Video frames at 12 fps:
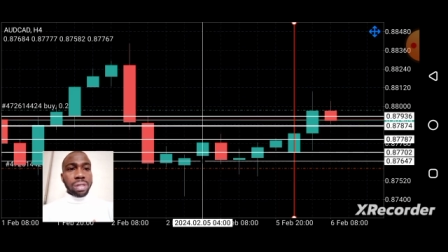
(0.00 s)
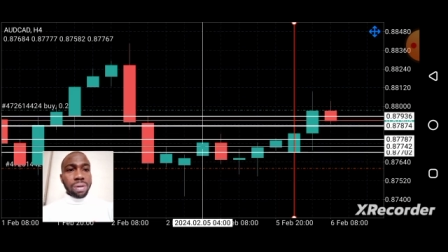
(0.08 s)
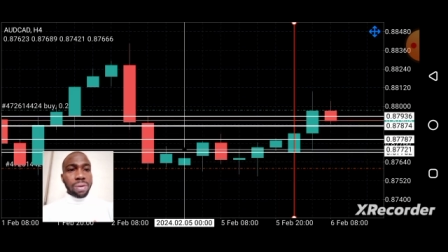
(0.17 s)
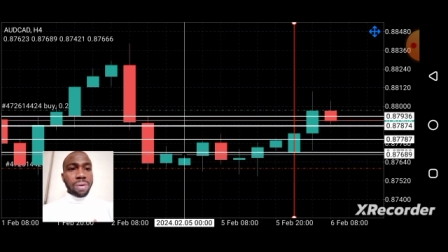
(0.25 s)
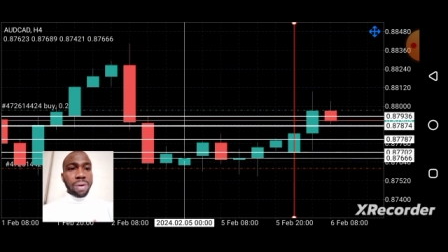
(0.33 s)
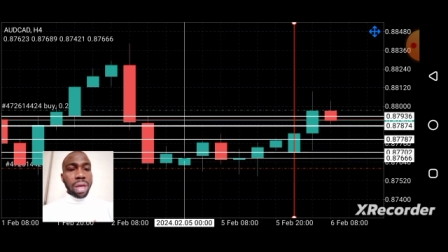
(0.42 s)

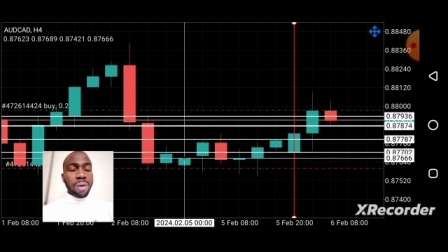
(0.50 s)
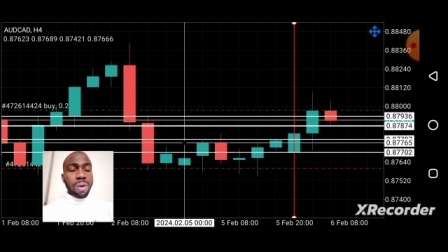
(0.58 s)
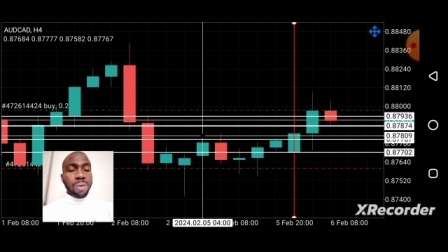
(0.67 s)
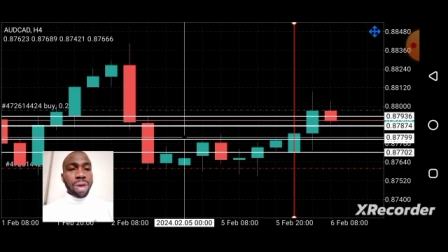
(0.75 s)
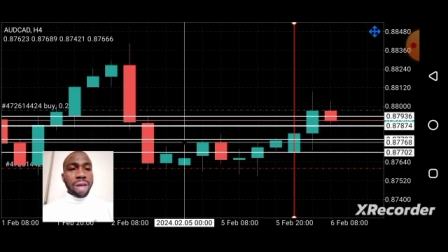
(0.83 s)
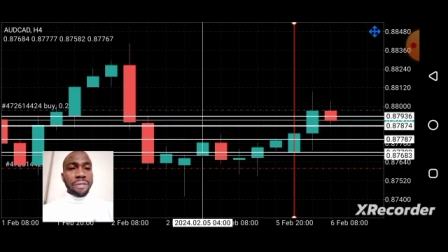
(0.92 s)
Okay, one would
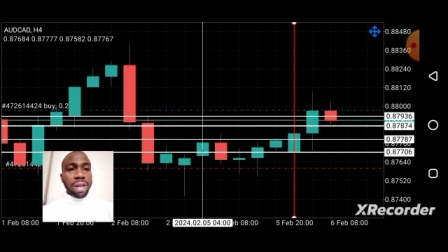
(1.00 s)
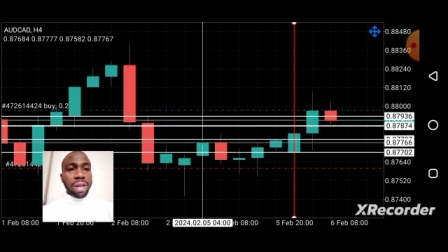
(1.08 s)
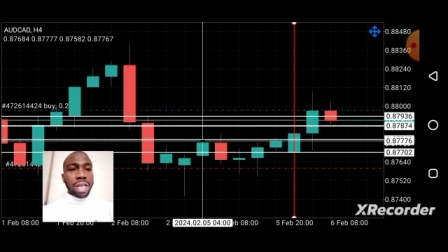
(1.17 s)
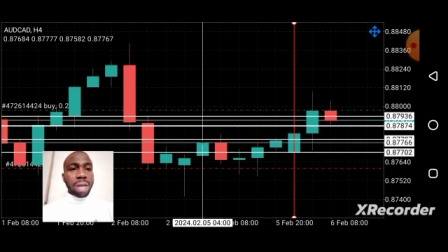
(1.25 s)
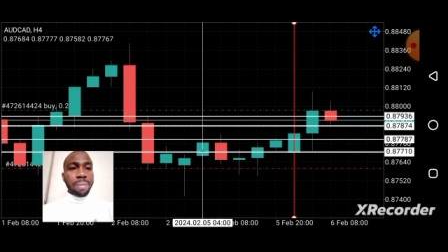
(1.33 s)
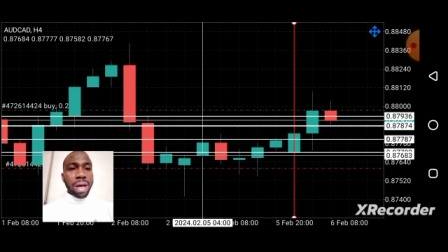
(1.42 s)
have
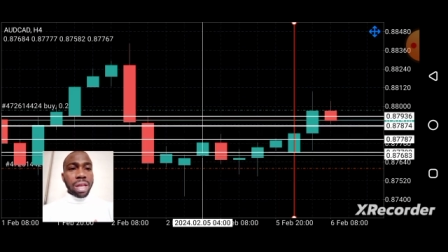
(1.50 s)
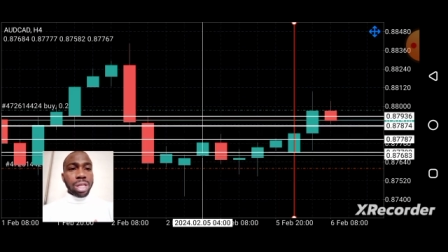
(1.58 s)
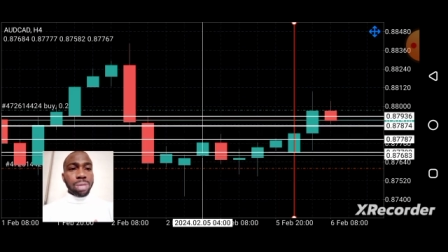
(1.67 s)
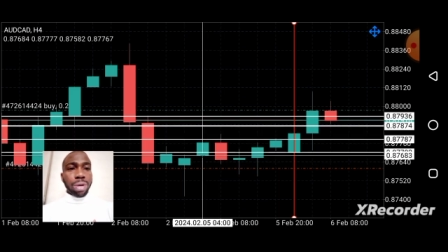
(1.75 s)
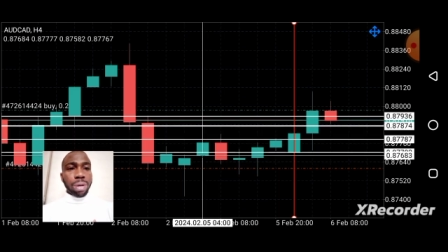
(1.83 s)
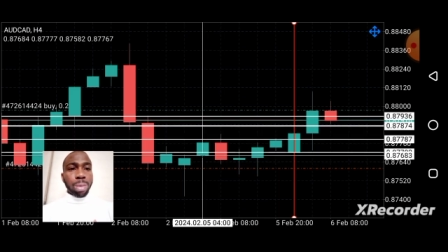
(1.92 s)
entered by at this
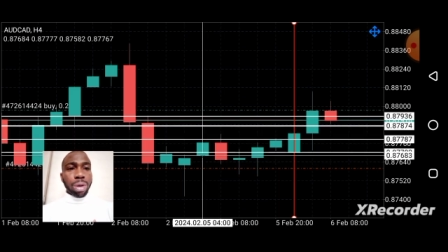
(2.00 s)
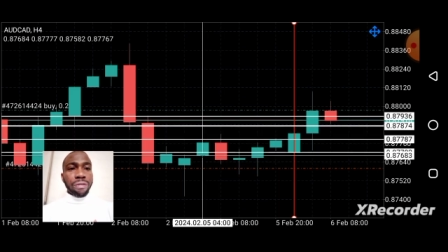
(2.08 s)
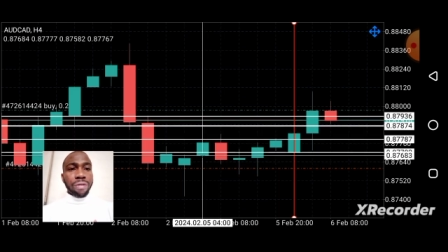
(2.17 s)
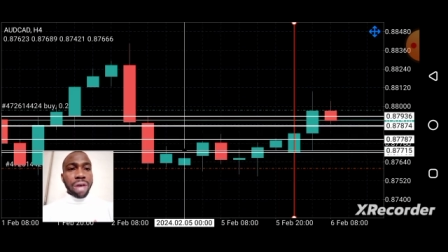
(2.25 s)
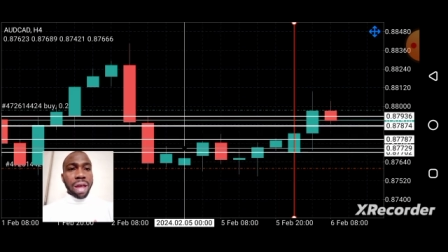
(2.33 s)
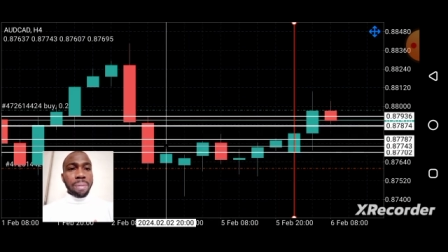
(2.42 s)
point, but if you
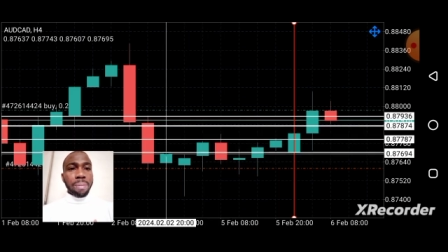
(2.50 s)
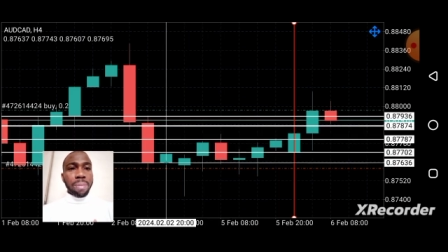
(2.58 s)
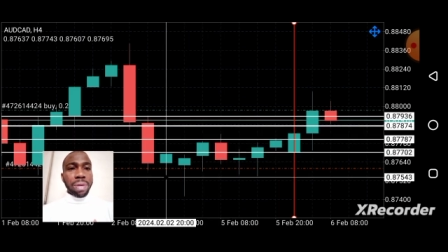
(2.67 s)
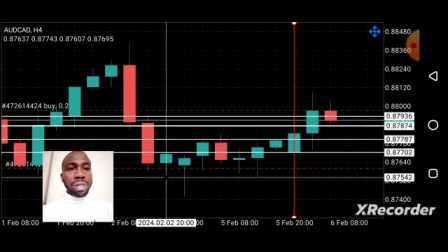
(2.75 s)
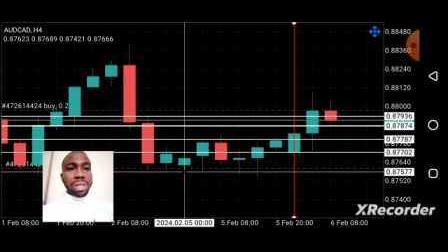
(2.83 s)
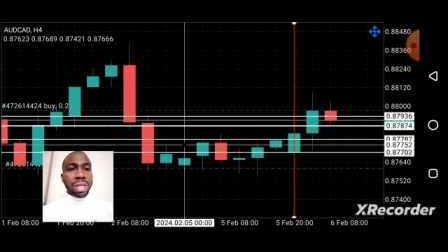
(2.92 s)
had
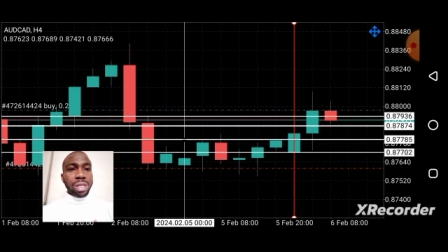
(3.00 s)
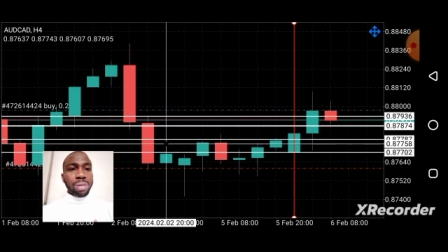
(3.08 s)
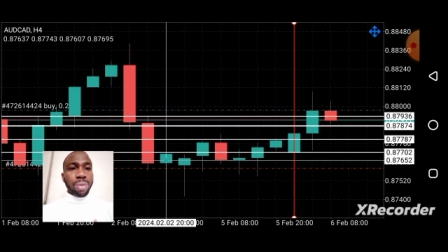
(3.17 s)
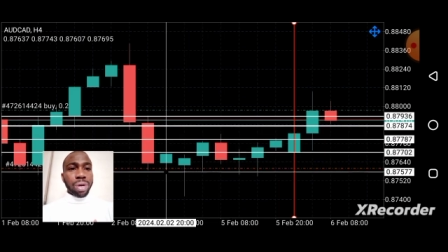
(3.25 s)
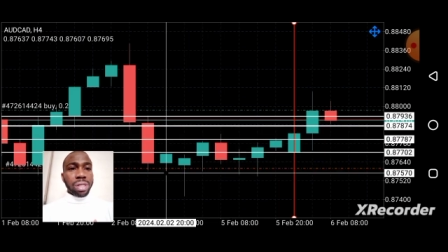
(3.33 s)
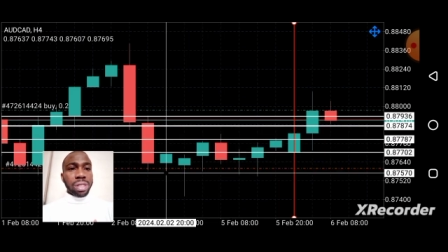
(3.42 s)
missed this
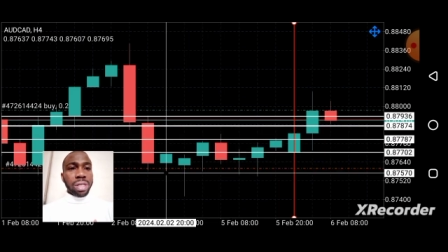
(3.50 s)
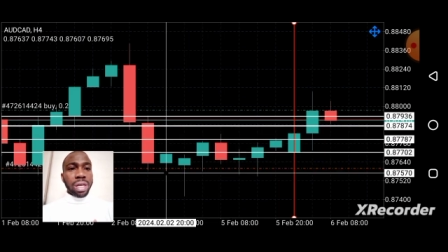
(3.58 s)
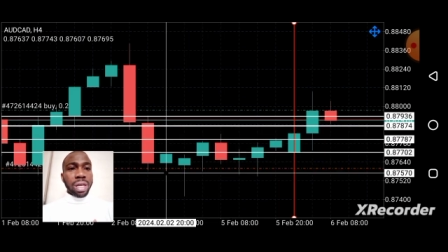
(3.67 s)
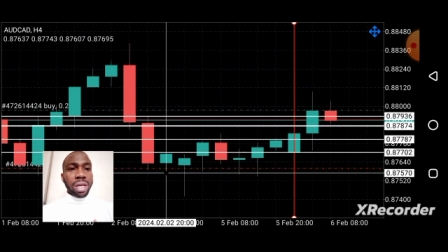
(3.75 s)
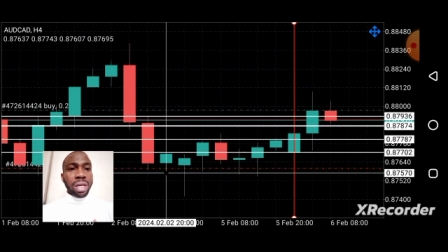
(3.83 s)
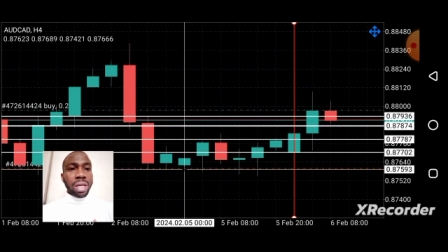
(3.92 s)
point,
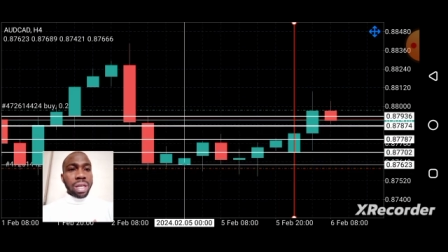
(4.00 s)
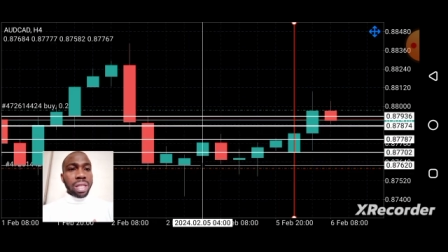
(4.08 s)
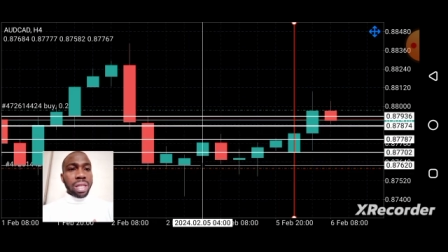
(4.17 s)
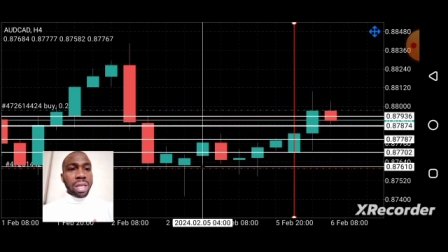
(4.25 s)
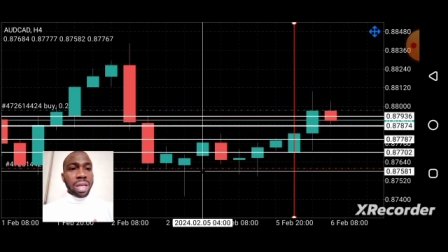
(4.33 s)
the next